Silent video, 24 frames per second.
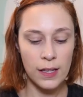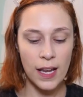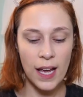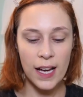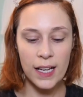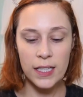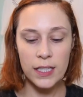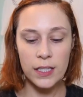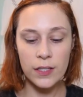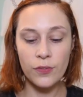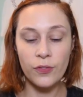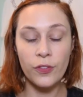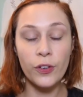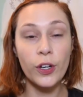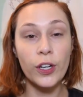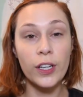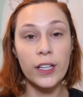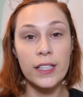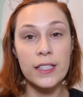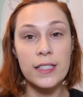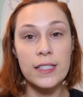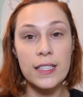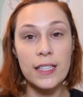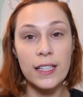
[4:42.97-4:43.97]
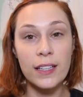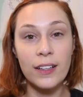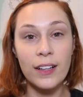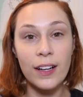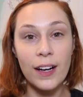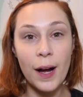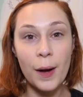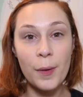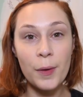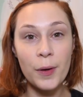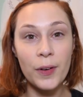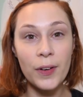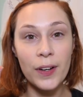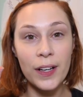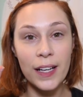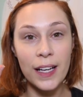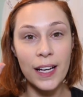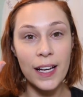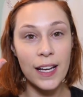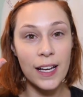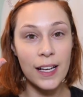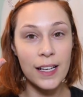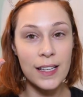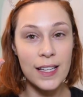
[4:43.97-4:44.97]
Next for concealer, I'm going
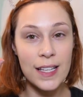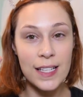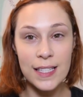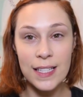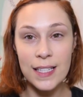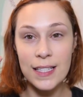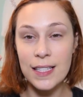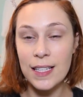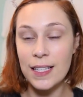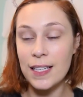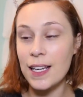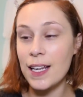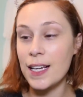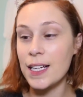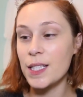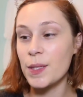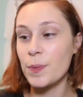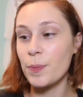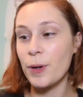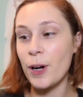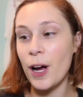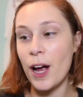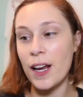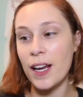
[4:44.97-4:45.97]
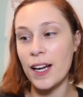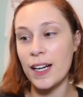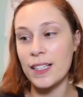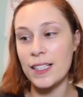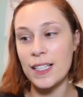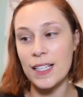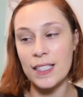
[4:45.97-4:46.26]
in, this is a NYX product.